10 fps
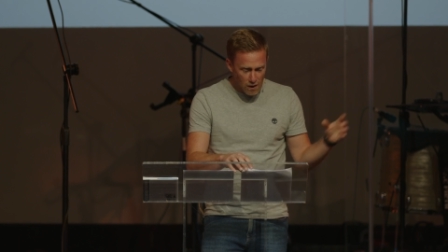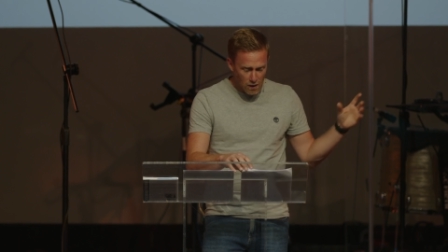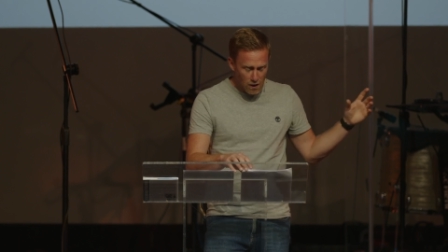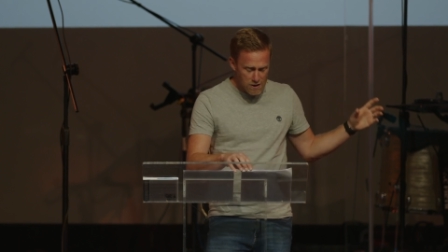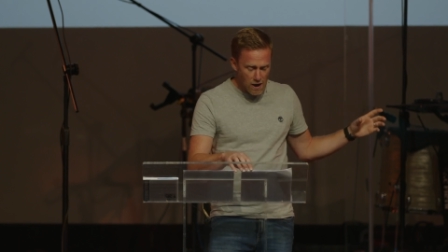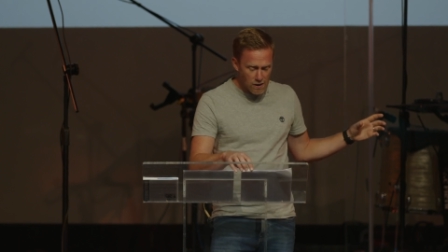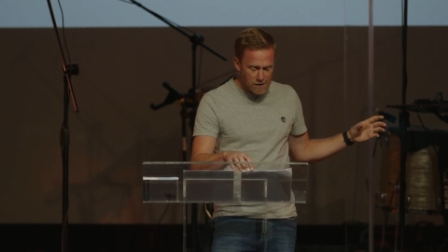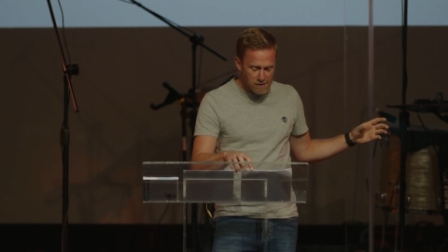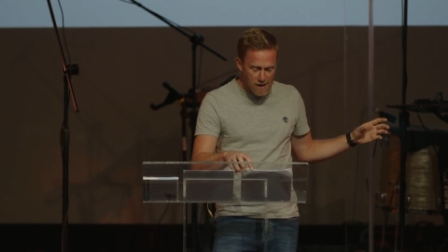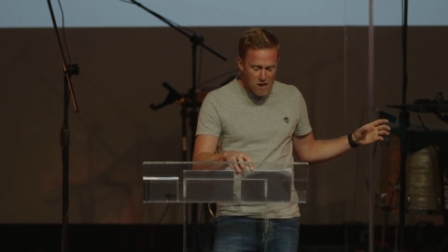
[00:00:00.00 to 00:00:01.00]
our, our
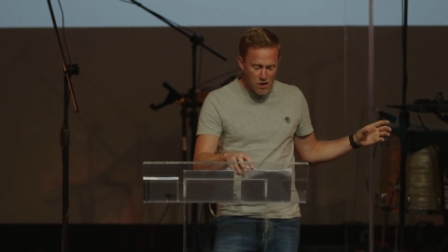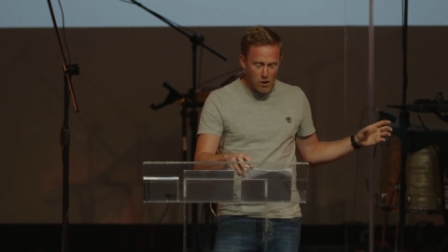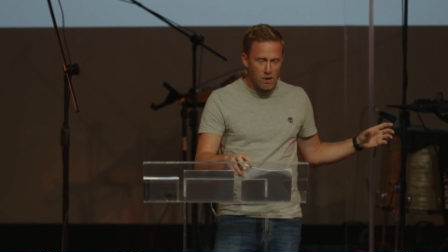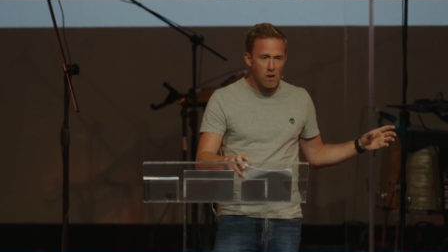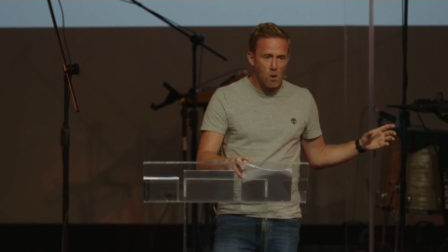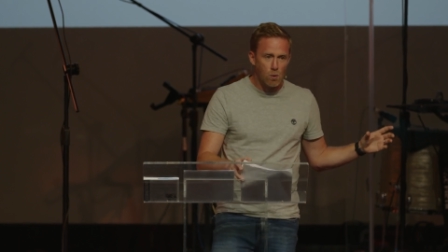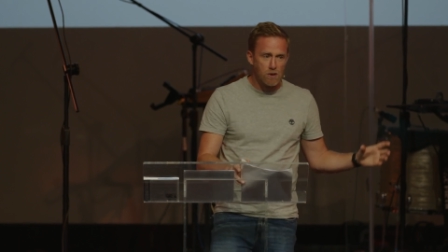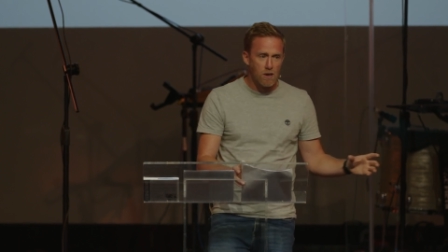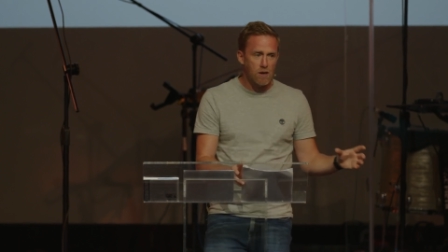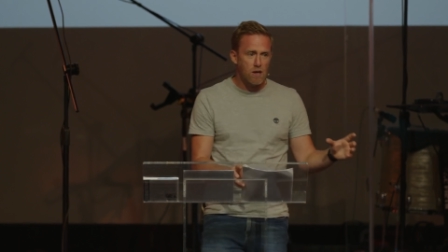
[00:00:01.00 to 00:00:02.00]
youngest, Ethan,
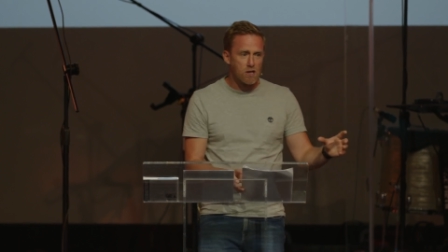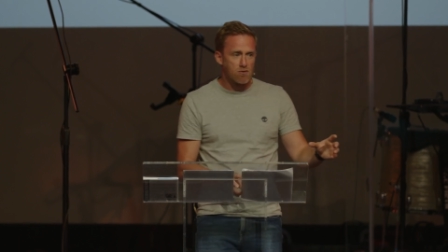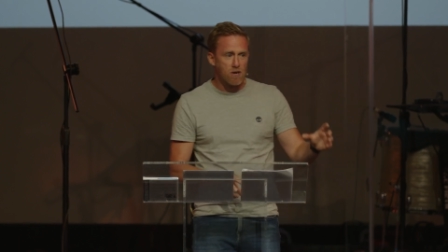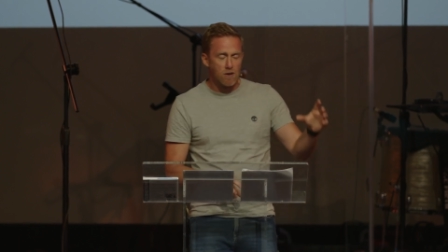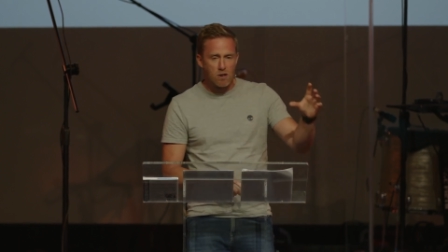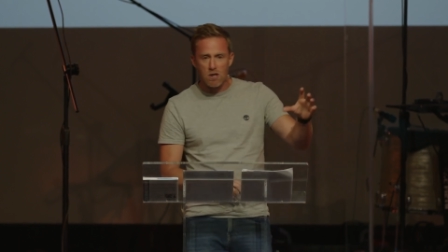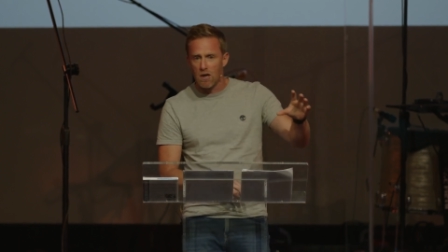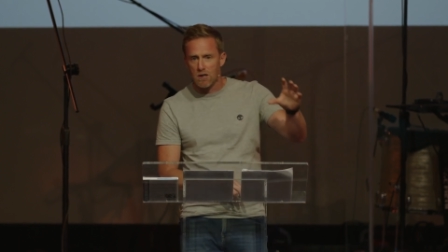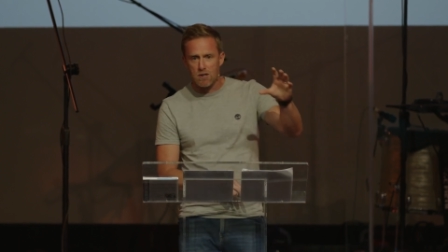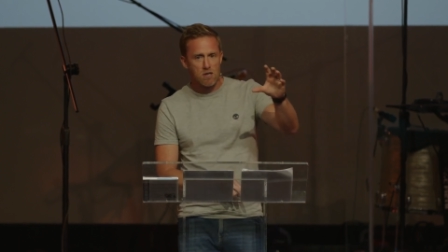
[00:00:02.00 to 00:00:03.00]
was at a nursery at the
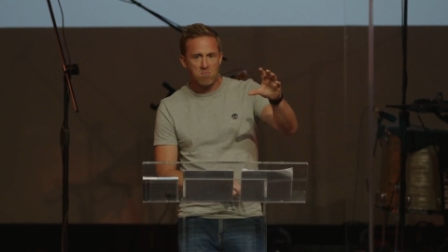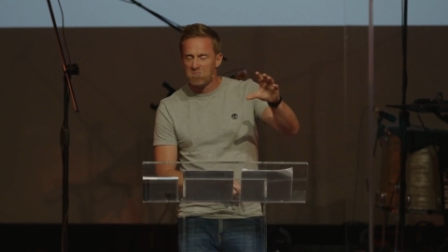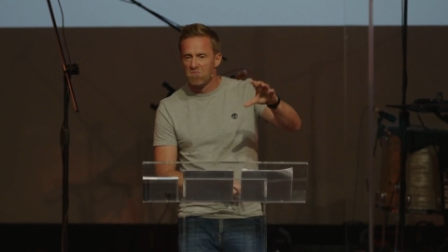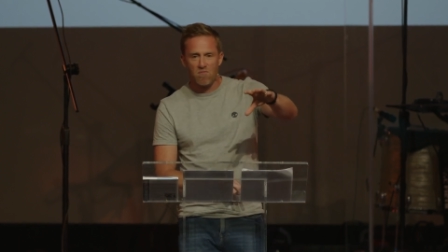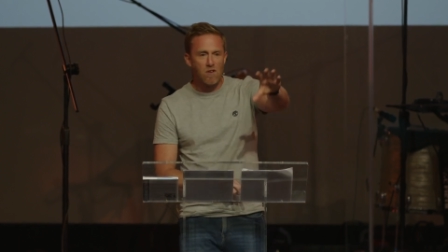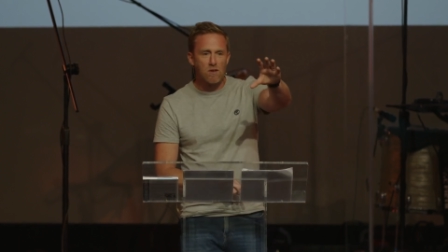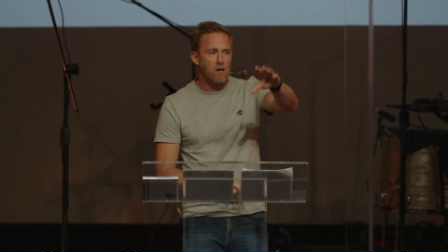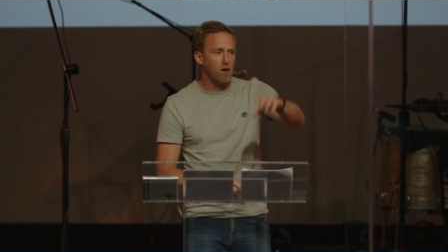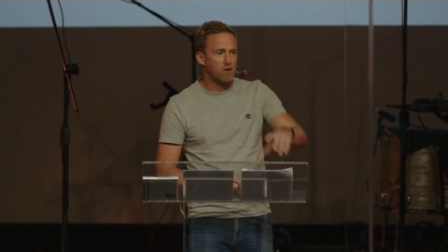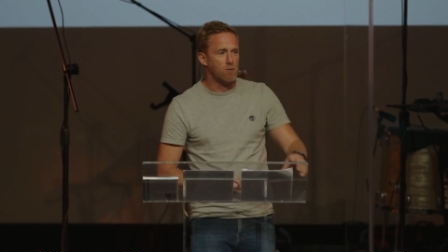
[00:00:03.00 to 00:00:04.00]
church
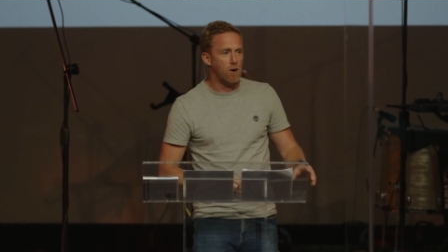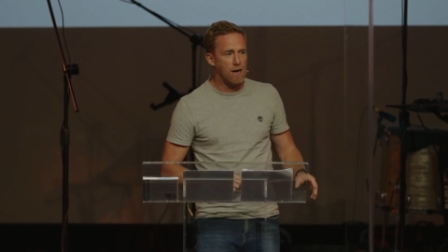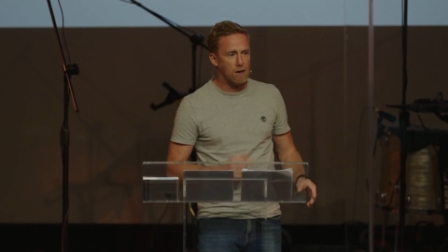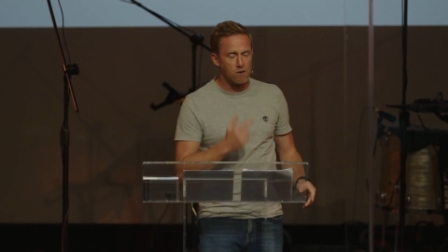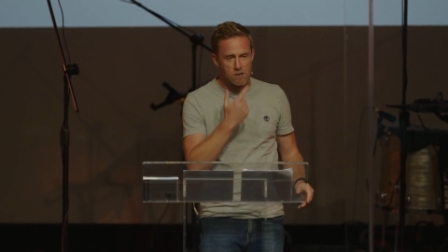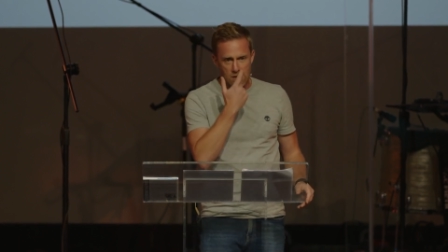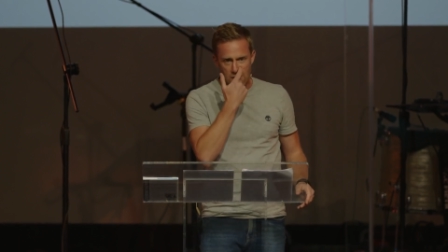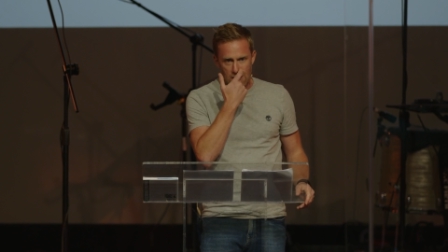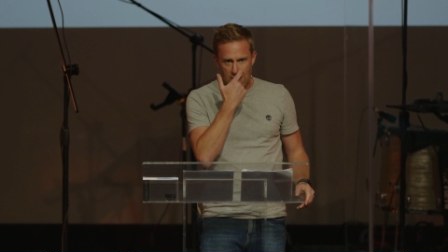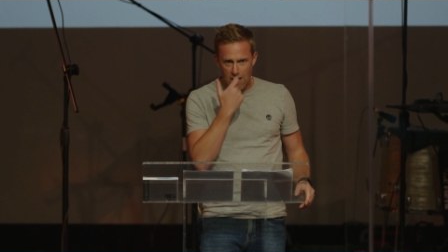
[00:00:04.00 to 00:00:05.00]
fifty yards from our house,
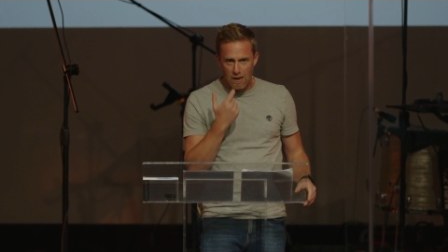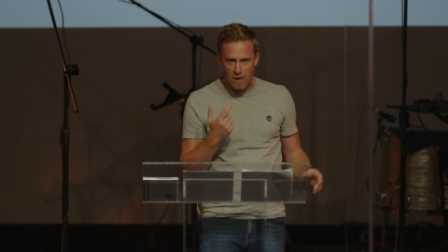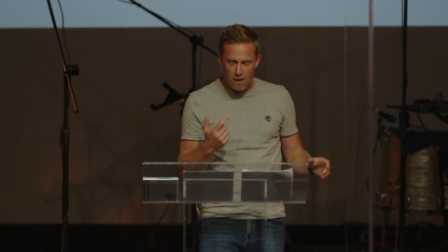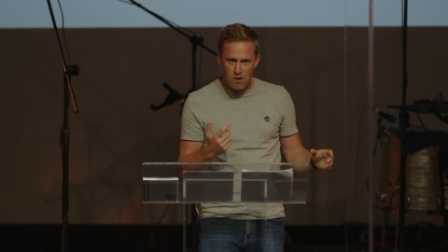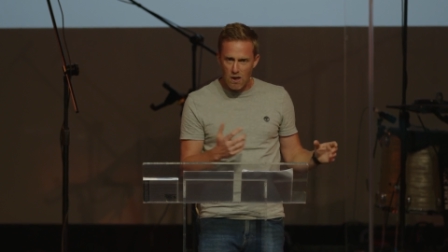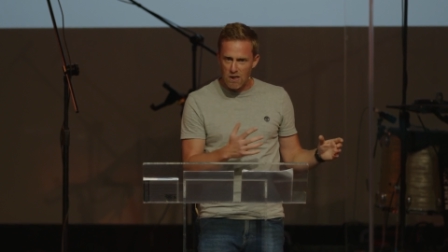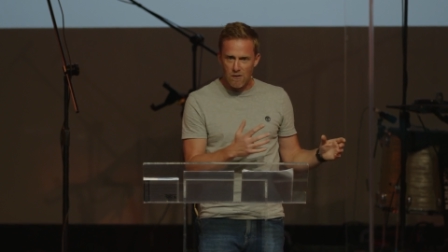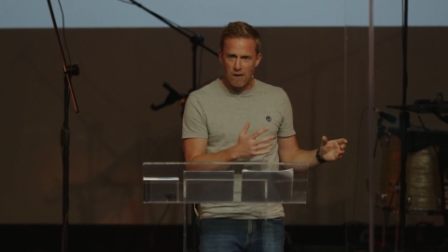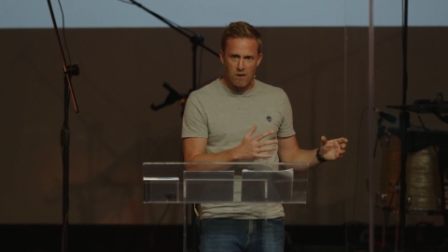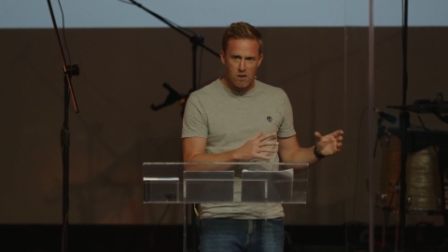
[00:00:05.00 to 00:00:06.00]
uh, a
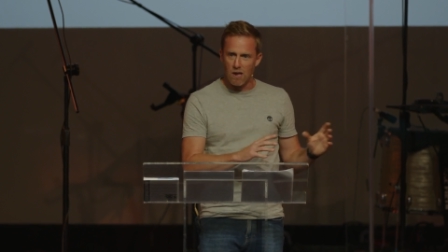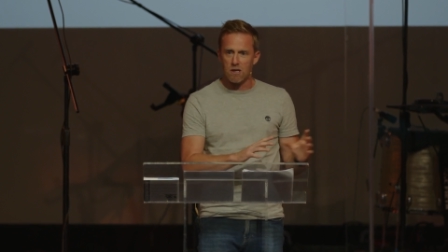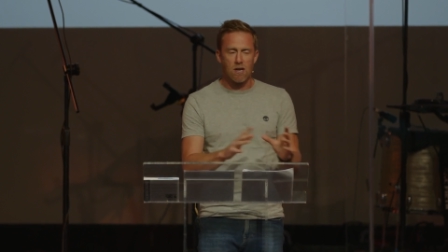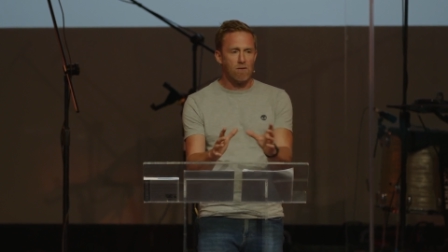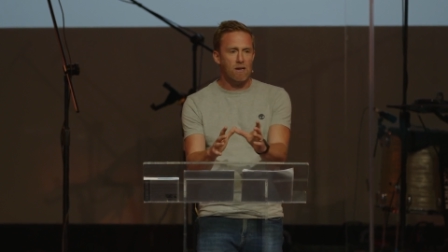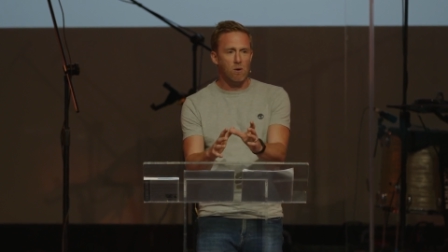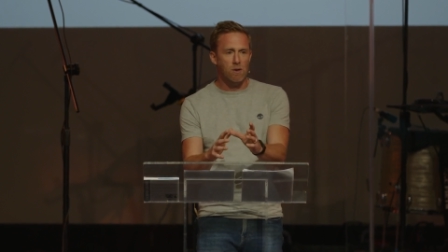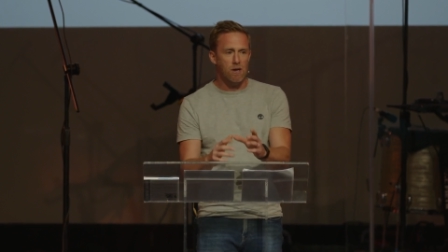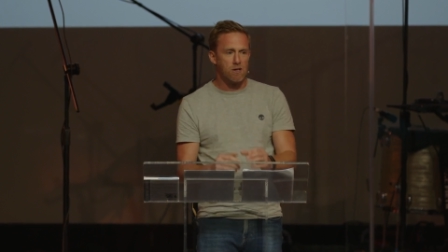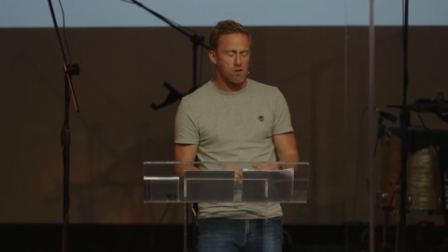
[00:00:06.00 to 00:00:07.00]
Church of England church, lovely
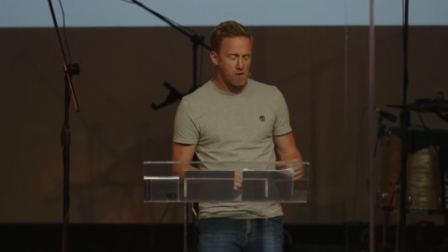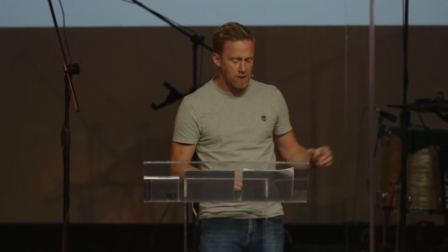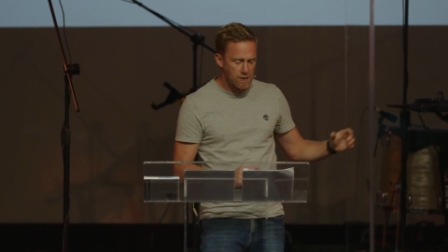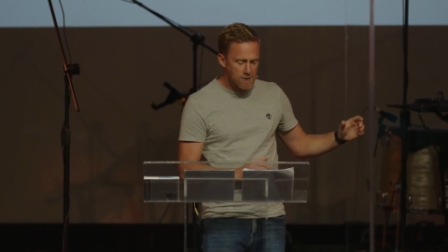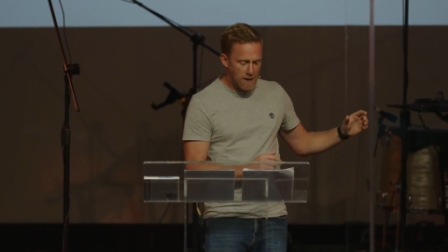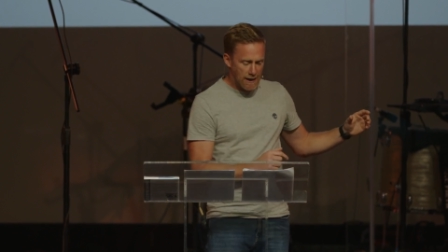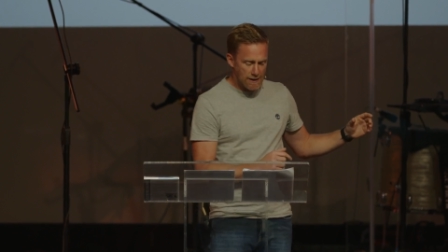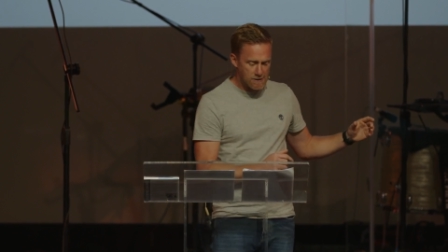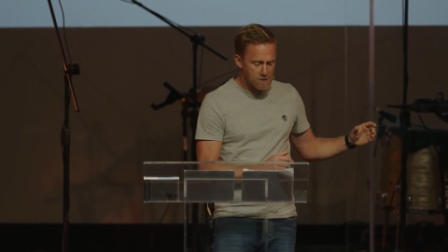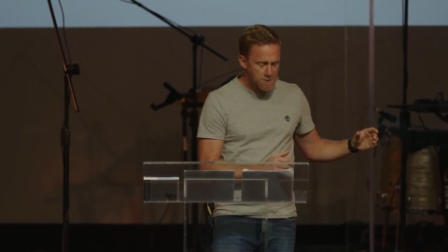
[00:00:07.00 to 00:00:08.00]
little nursery.
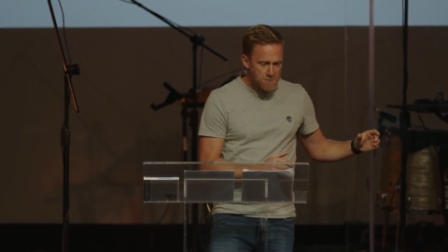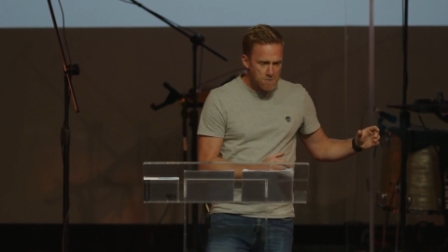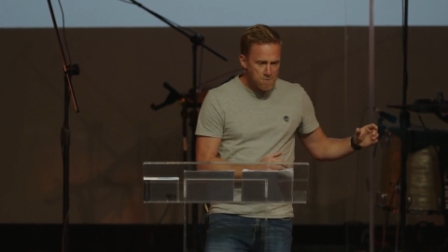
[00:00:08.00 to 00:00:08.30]
And